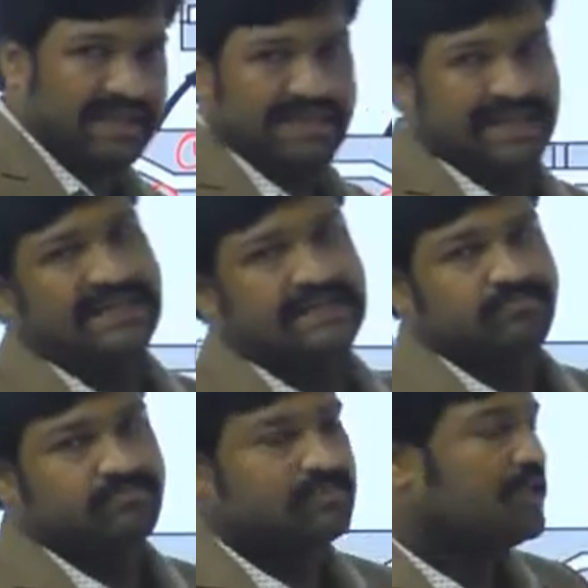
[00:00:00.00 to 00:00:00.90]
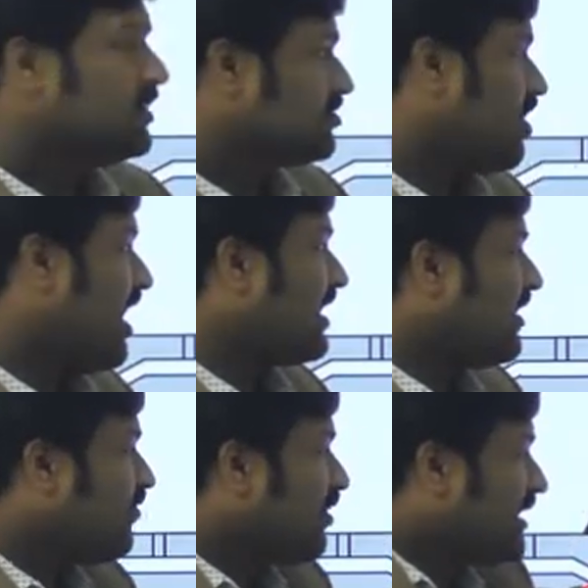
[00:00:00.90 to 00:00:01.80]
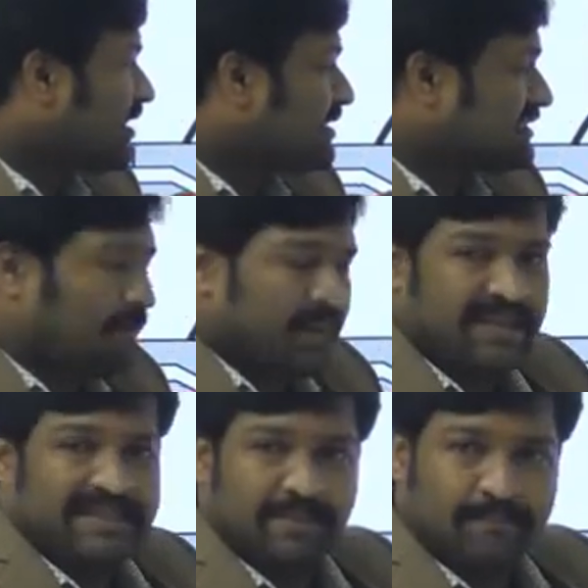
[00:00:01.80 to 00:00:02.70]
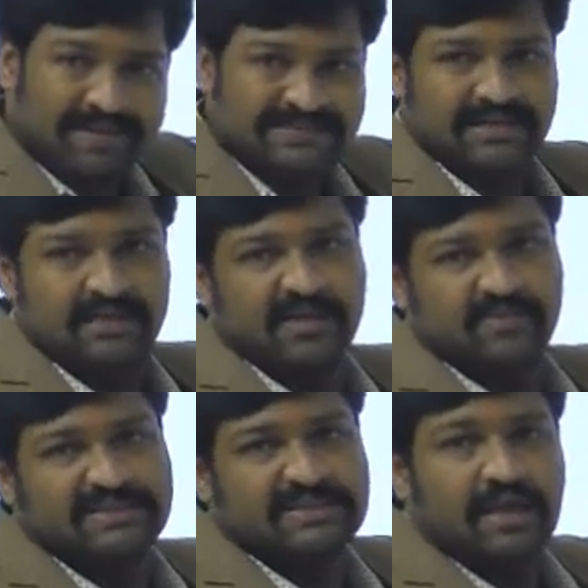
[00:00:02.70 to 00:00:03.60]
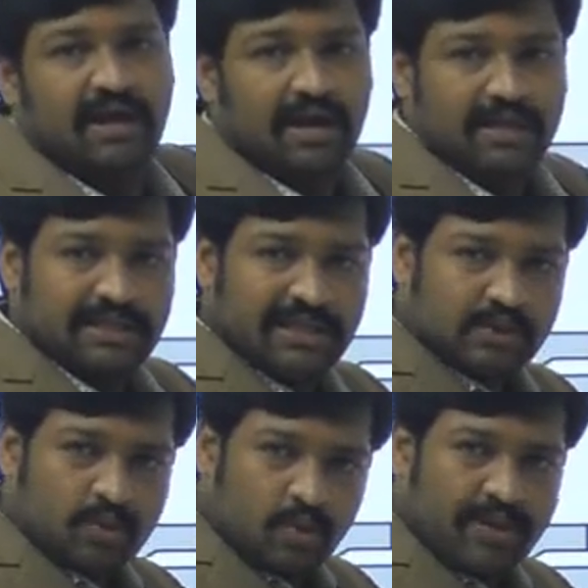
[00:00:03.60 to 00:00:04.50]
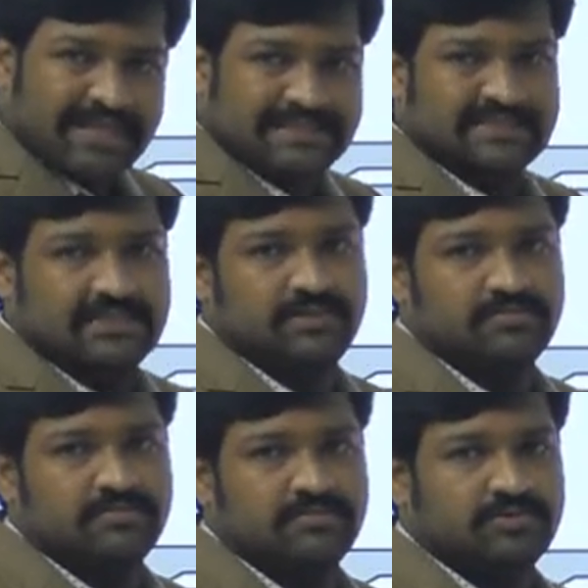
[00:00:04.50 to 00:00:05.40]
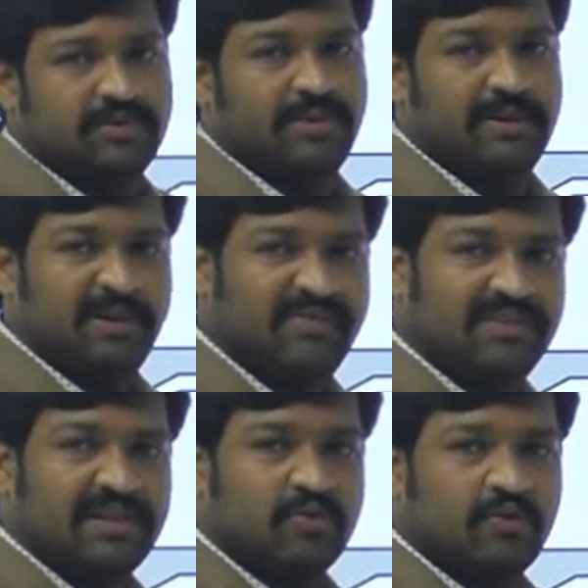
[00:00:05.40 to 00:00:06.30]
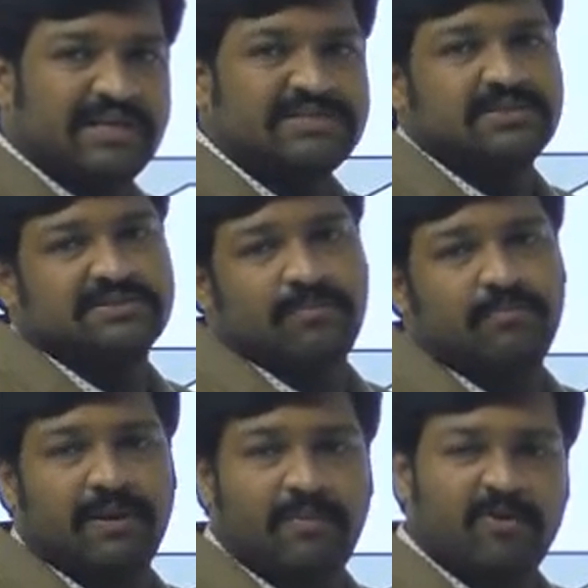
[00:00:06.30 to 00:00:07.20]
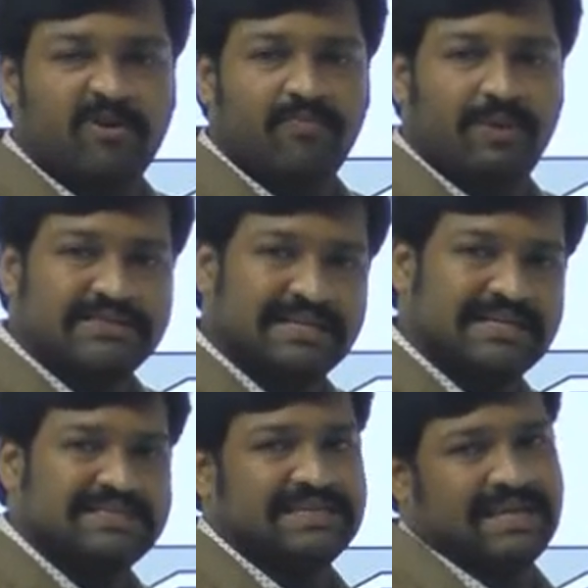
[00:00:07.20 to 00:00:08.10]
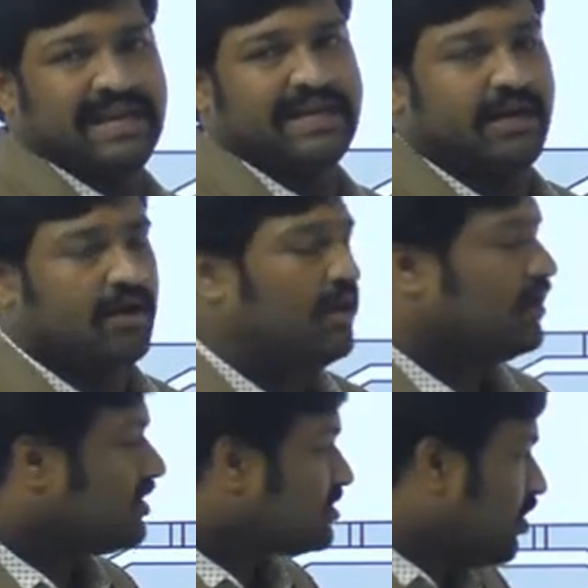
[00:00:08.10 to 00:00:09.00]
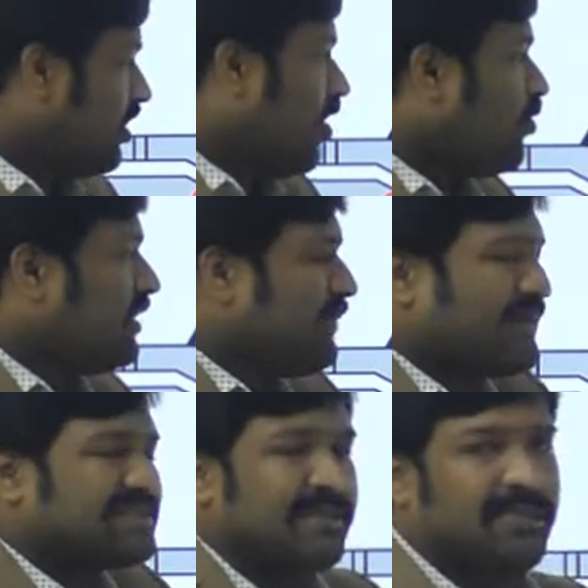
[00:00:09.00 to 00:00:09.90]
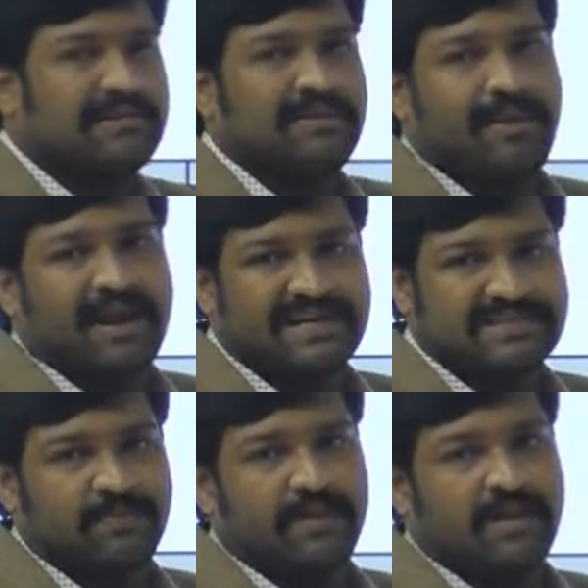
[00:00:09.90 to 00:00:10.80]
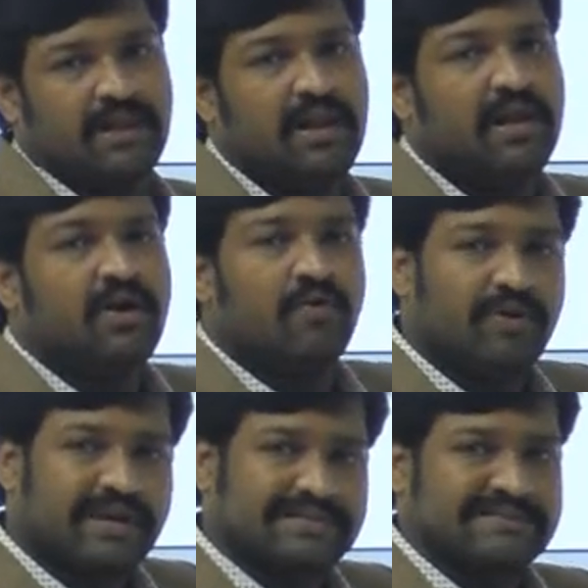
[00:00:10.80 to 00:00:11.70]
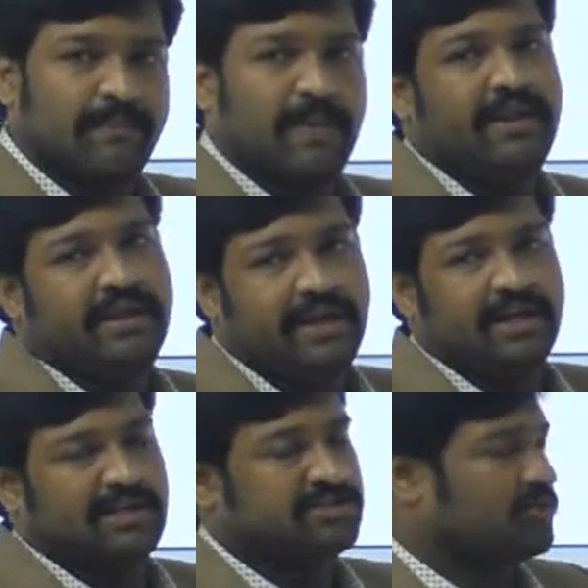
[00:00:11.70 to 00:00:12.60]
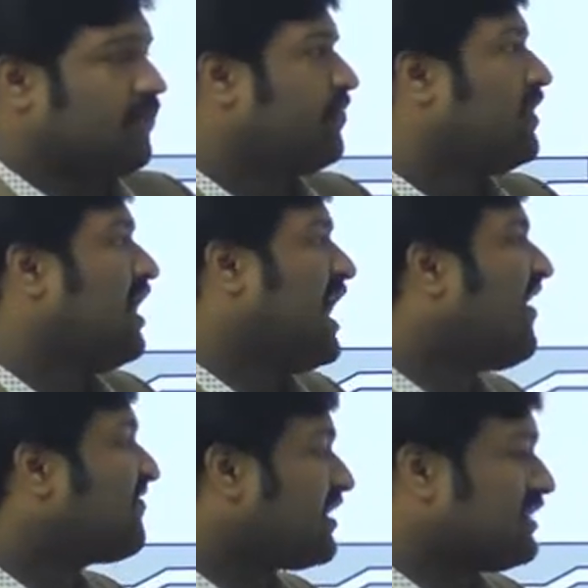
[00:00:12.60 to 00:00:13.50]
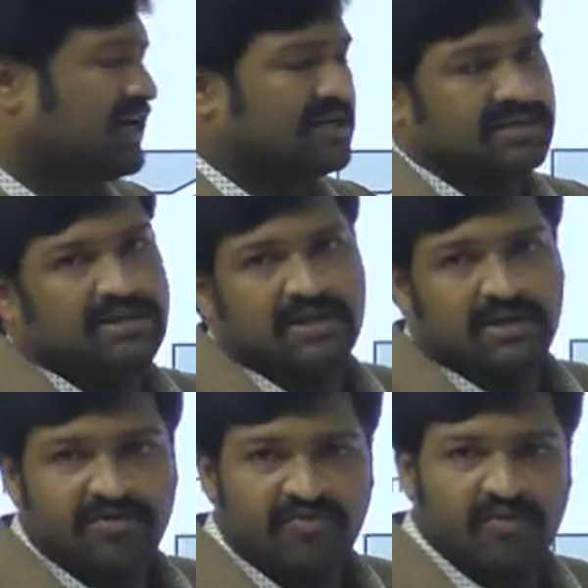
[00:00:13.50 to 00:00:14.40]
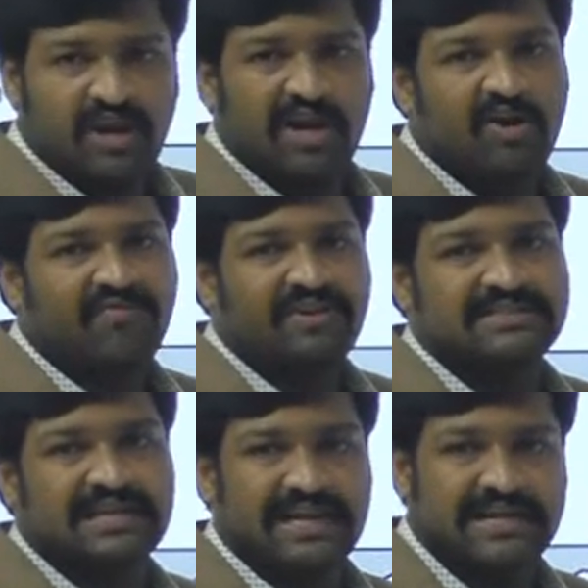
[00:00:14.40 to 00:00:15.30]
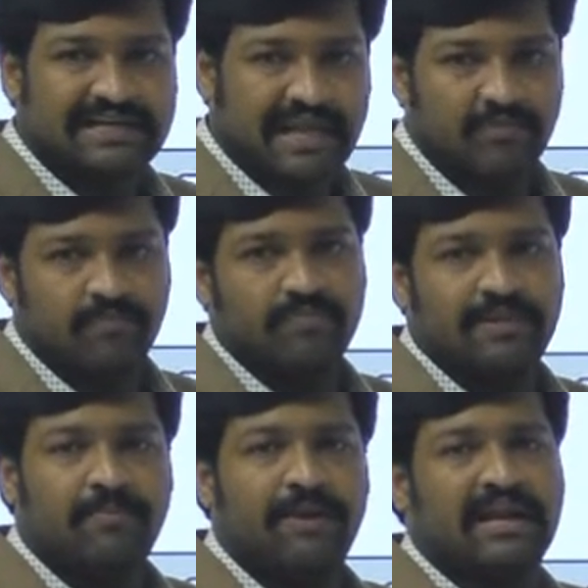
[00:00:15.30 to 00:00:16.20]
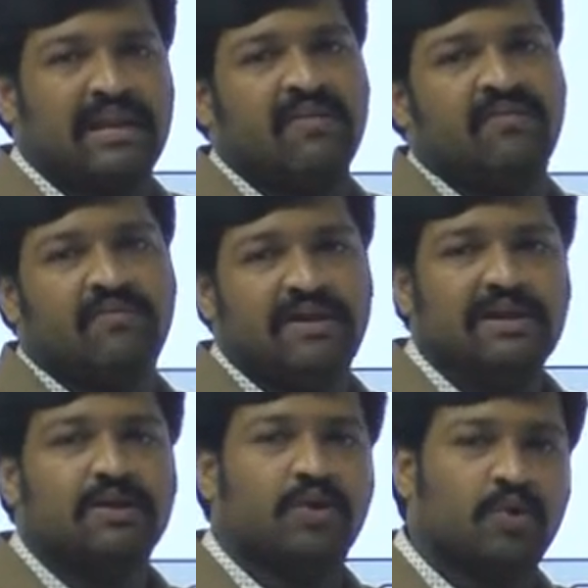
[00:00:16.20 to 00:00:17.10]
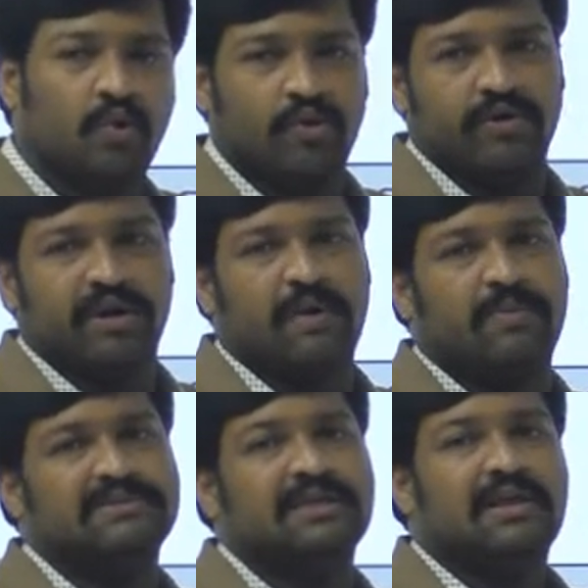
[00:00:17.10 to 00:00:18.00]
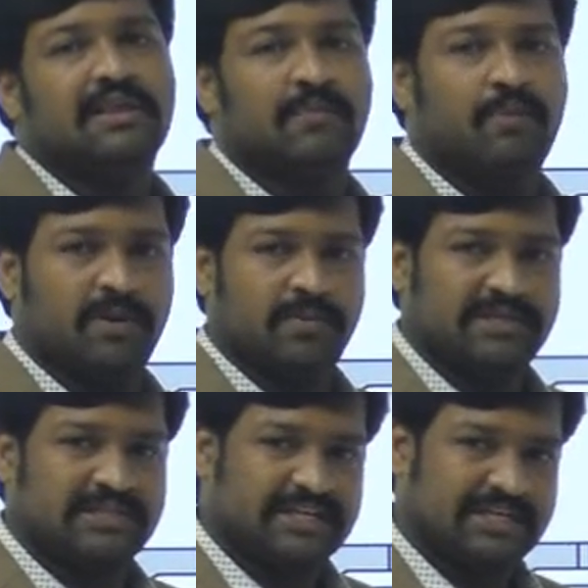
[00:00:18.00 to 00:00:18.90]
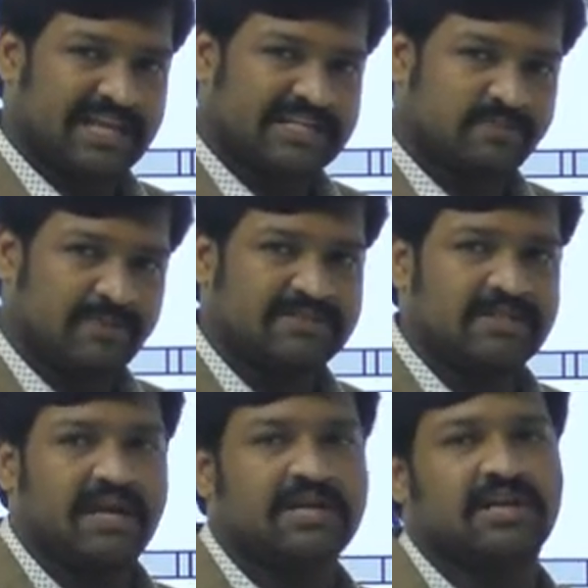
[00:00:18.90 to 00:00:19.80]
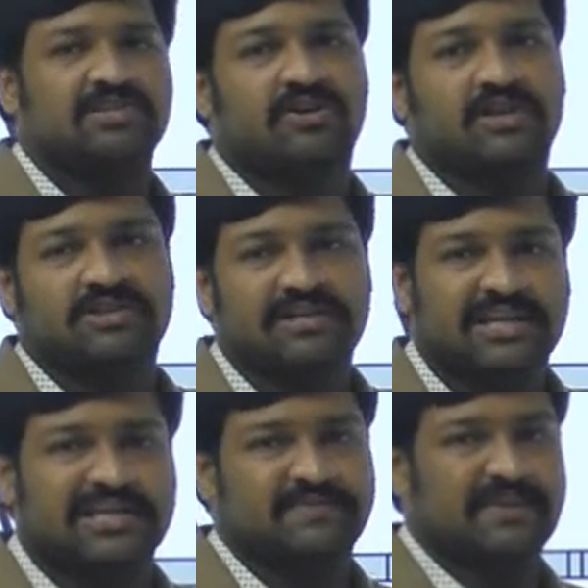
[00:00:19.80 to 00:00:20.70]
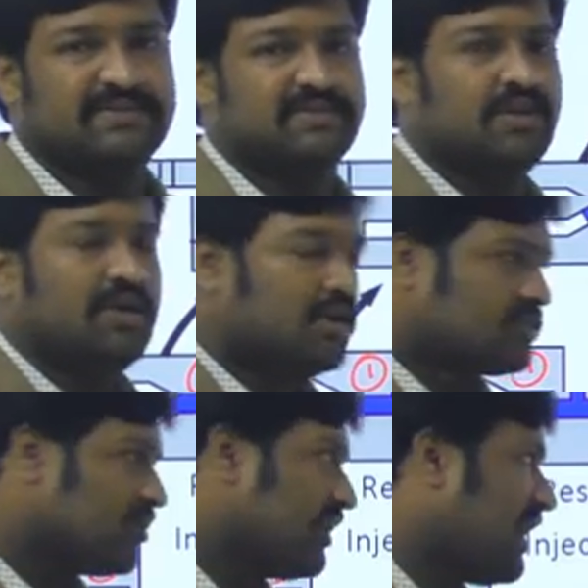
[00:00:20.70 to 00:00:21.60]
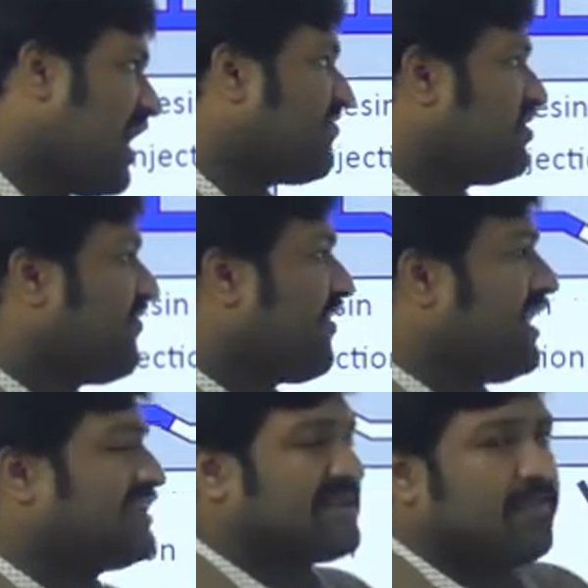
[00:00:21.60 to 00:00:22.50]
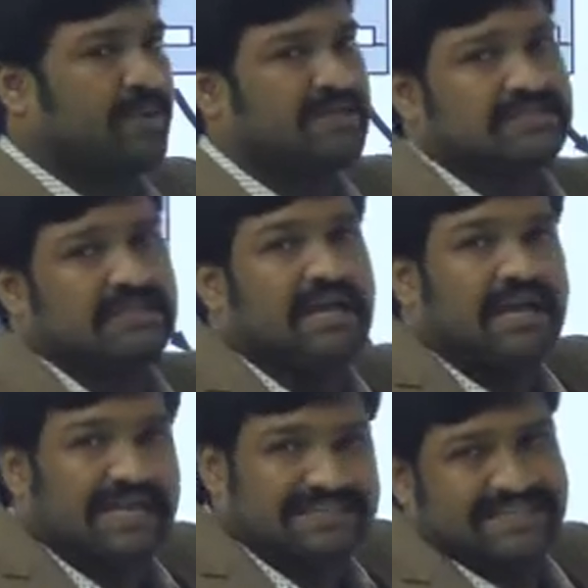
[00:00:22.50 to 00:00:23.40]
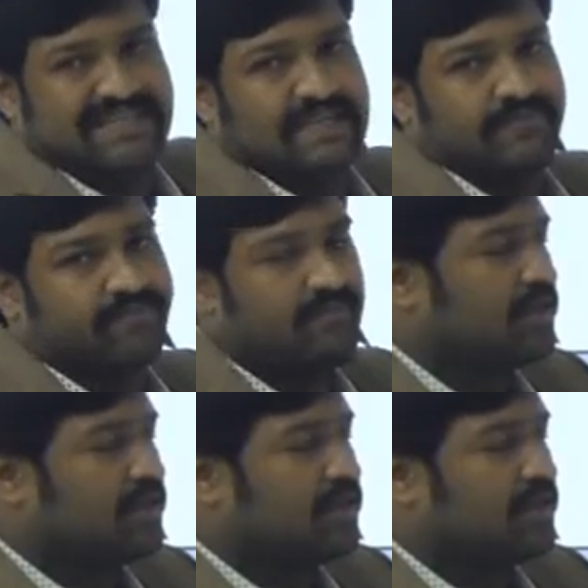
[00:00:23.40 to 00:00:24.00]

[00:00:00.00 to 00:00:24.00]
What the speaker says: heat. So already we are supplying the pressure. It means in the two dies. So in between the two dies, some amount of pressure is created. So now depends upon the matrix material, we can supply heat also. After that, if we allow for certain time, the material will cured. It means the polymerization takes place and consolidation takes place. So that after the final step is ejecting.